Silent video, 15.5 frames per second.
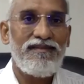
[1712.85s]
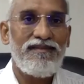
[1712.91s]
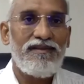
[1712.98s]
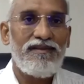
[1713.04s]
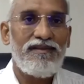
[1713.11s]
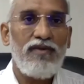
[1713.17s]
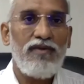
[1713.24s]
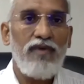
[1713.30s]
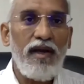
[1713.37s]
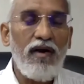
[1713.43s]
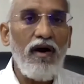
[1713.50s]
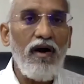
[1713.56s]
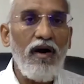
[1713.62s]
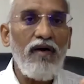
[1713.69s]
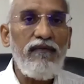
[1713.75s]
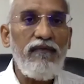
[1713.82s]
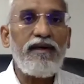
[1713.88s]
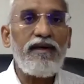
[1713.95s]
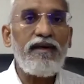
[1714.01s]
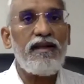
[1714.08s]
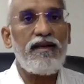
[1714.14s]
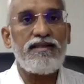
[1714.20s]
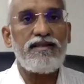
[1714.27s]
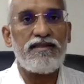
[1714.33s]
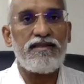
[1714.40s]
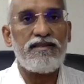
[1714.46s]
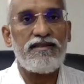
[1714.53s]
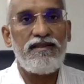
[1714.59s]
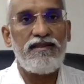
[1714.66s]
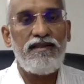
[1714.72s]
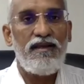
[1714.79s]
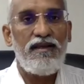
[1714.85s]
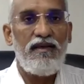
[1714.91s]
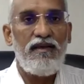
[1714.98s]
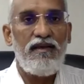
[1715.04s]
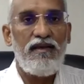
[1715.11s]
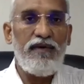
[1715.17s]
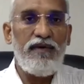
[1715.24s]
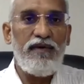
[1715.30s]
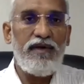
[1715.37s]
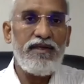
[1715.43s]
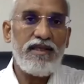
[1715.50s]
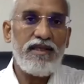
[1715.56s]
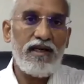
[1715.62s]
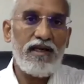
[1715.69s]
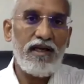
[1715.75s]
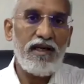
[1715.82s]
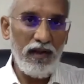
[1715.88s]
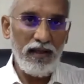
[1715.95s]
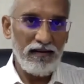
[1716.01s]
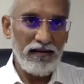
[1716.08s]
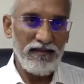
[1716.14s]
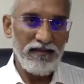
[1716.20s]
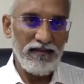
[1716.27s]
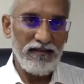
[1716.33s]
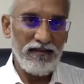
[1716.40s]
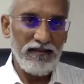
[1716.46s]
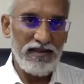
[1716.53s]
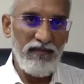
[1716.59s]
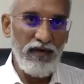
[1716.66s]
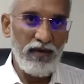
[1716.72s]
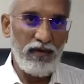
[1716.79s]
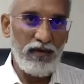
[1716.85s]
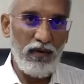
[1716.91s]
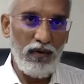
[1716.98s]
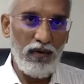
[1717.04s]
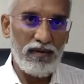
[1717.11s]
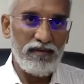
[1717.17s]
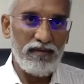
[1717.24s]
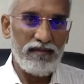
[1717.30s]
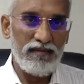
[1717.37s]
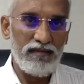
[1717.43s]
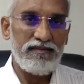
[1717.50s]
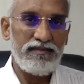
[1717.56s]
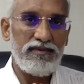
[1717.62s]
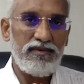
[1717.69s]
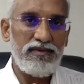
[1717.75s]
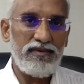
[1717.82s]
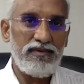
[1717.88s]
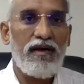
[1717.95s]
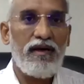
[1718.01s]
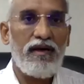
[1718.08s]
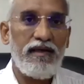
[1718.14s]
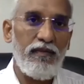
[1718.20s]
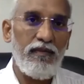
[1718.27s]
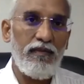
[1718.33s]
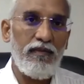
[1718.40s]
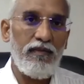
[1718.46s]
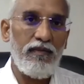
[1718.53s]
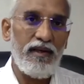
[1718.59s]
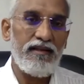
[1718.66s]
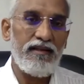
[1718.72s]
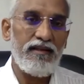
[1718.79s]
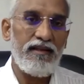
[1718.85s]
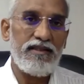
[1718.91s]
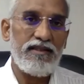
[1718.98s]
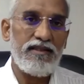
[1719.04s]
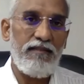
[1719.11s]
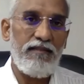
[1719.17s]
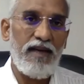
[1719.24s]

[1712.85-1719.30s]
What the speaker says: So a conflict arises. If it is a regular civil court, you are not entitled to maintain. There is a bar.